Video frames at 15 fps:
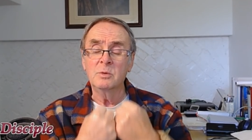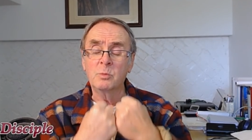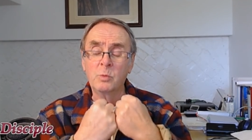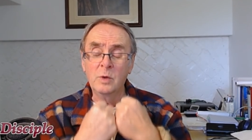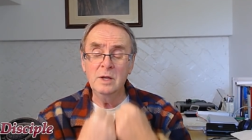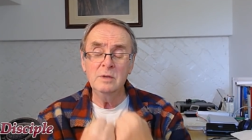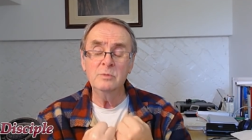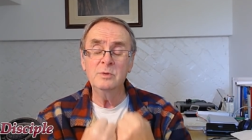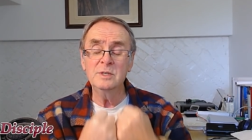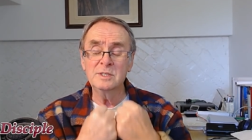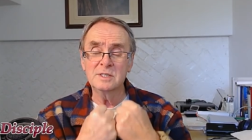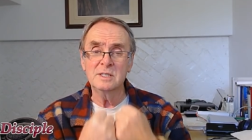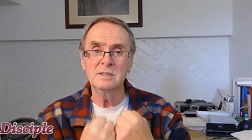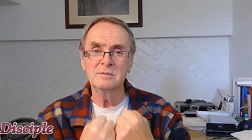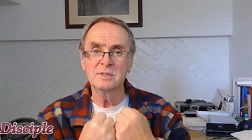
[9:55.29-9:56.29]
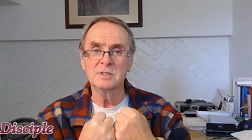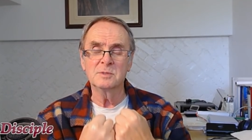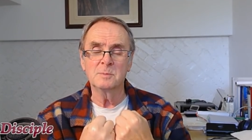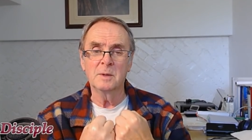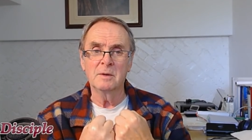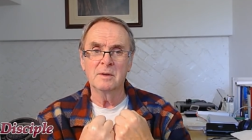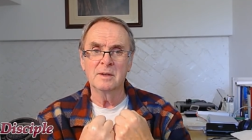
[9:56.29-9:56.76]
You will receive the
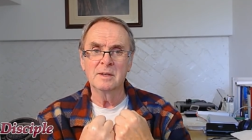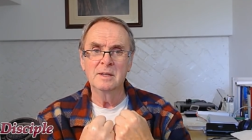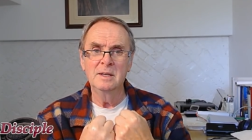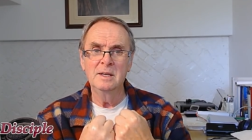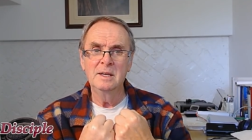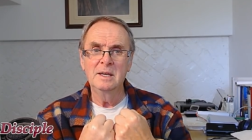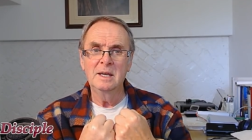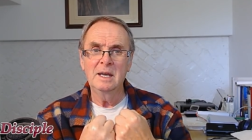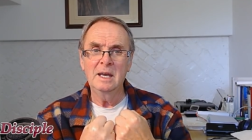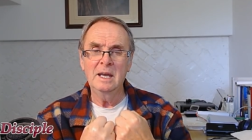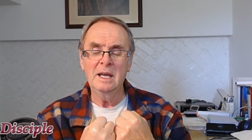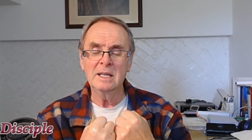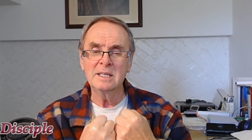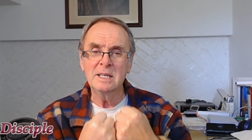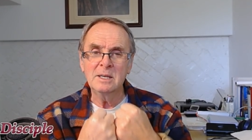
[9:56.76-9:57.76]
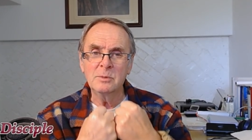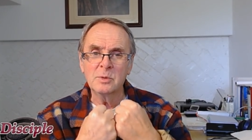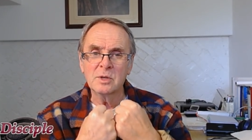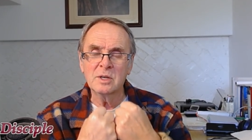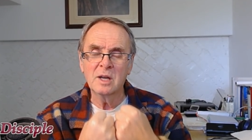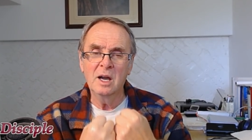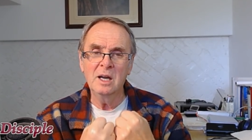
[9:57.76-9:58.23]
Spirit. And
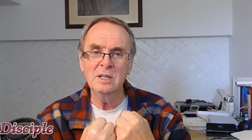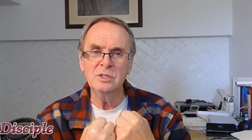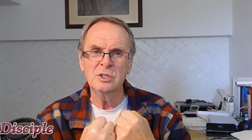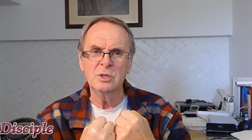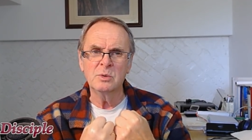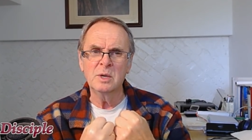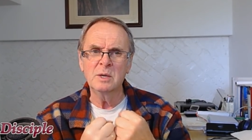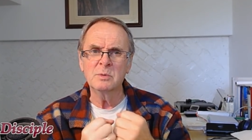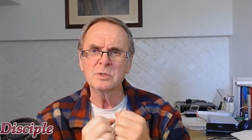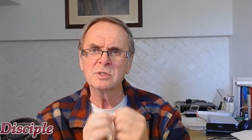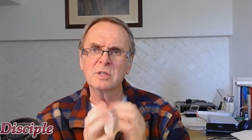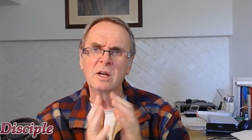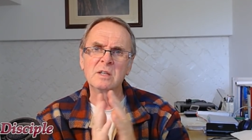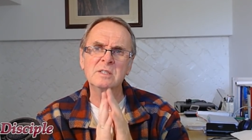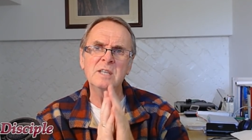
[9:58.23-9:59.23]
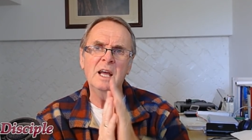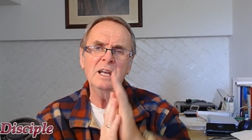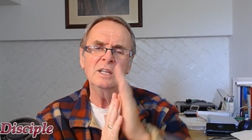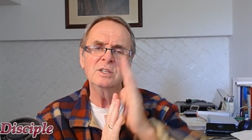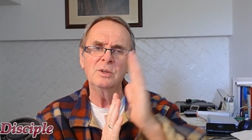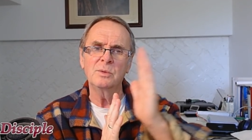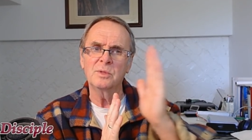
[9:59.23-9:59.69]
He will guide you. He will start
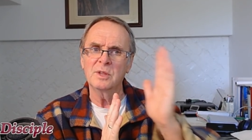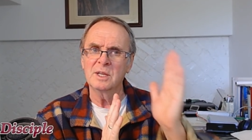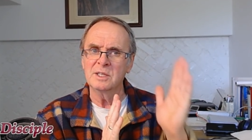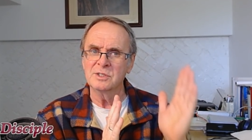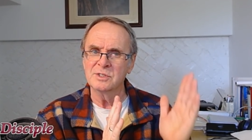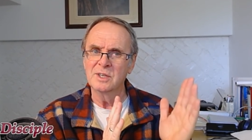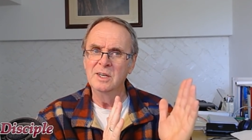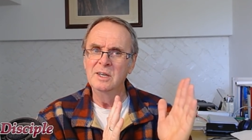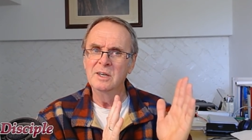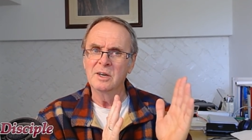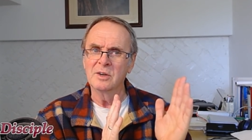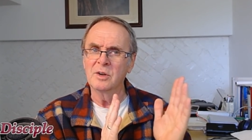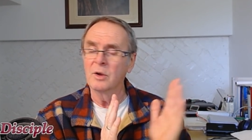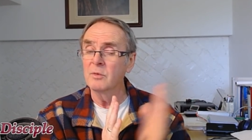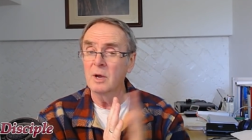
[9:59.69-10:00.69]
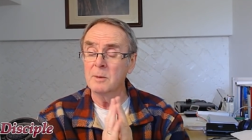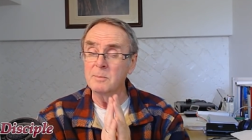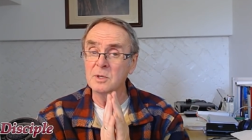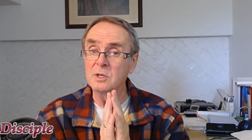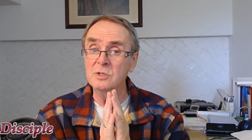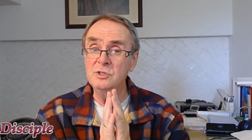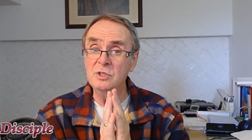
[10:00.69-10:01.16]
telling you things are not
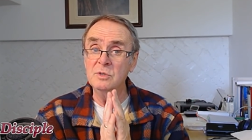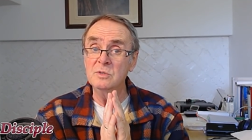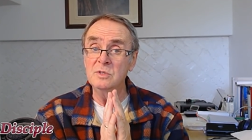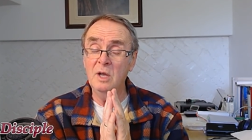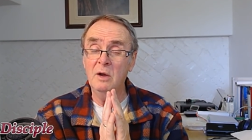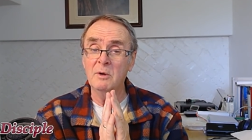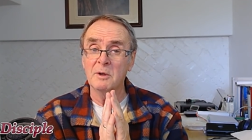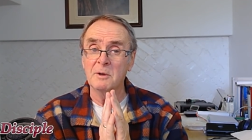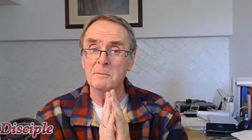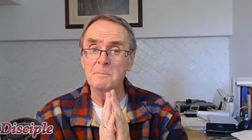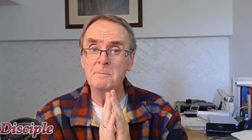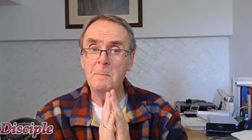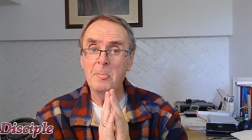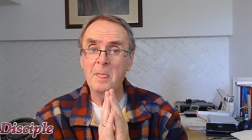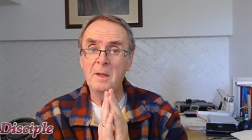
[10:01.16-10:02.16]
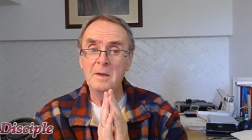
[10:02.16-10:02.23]
right because you'll know it.